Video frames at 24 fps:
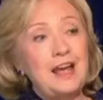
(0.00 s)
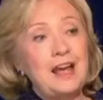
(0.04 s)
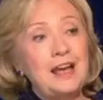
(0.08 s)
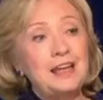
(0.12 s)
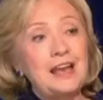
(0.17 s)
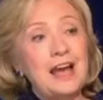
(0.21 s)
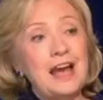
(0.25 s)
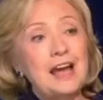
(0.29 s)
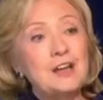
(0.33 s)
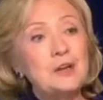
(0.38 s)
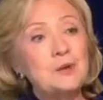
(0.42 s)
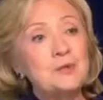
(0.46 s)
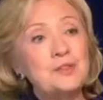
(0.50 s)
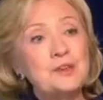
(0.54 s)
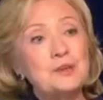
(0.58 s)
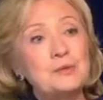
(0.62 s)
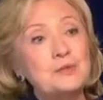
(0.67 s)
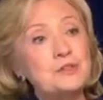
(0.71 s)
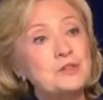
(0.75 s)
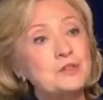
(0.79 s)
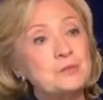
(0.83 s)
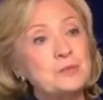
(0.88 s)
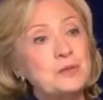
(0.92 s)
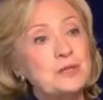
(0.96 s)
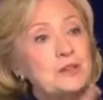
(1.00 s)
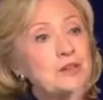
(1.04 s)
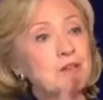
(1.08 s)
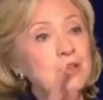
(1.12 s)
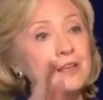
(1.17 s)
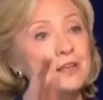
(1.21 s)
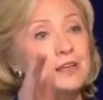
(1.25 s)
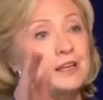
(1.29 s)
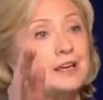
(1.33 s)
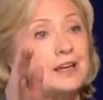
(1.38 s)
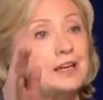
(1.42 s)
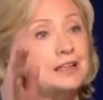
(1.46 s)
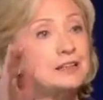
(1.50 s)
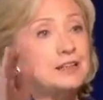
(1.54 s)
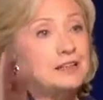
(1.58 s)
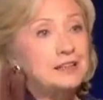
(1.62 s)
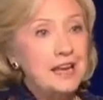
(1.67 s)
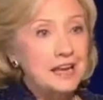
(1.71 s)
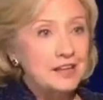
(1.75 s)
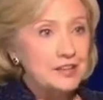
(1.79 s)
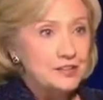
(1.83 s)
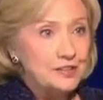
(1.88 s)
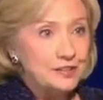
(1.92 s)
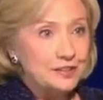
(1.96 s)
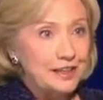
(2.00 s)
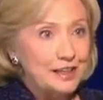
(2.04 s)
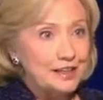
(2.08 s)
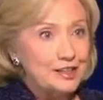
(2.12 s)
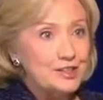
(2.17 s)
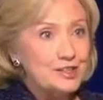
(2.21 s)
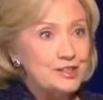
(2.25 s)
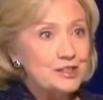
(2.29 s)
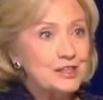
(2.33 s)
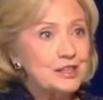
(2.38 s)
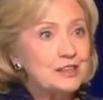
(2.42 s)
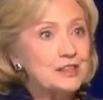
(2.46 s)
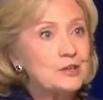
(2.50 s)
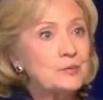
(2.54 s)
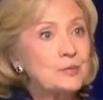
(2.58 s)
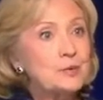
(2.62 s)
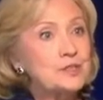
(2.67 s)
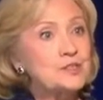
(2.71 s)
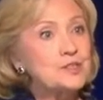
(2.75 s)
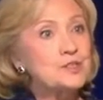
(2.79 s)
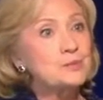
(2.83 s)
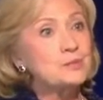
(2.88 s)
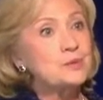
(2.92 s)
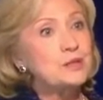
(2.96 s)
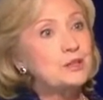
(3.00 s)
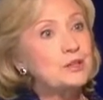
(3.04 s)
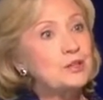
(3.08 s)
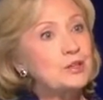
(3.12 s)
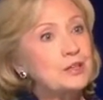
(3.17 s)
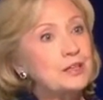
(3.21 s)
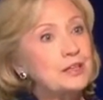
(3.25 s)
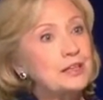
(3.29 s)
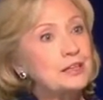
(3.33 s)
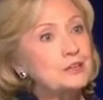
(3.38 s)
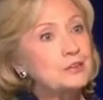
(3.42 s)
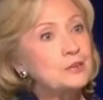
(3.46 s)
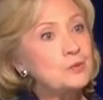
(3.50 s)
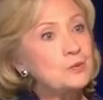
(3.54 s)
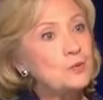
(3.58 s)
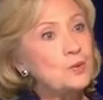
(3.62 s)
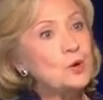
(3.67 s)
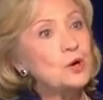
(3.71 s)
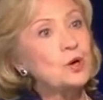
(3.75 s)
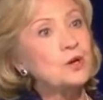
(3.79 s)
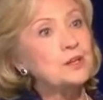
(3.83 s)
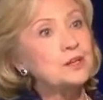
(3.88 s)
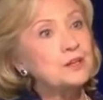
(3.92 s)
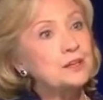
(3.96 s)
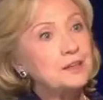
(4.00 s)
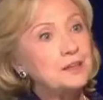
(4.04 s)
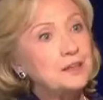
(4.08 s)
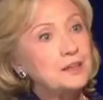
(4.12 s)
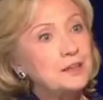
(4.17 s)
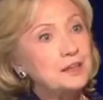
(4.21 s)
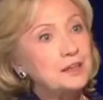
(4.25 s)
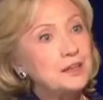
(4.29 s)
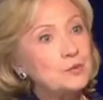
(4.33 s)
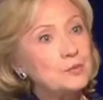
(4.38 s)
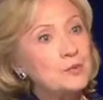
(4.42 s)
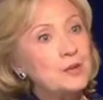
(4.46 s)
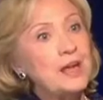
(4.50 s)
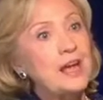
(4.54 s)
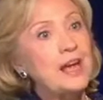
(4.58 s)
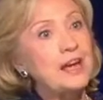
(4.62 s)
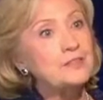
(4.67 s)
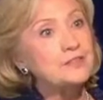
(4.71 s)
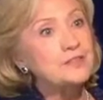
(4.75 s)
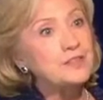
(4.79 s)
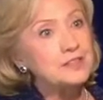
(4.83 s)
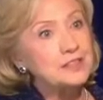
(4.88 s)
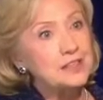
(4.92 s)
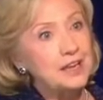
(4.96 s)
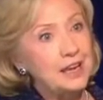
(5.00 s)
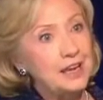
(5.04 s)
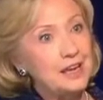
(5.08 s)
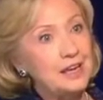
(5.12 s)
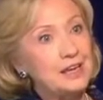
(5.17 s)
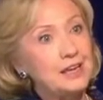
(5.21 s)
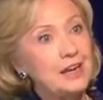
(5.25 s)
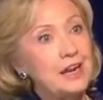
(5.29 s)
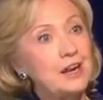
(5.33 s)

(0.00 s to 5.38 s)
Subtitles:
And I don't think we should be looking at the next election. I think we should be looking at the work that we have today.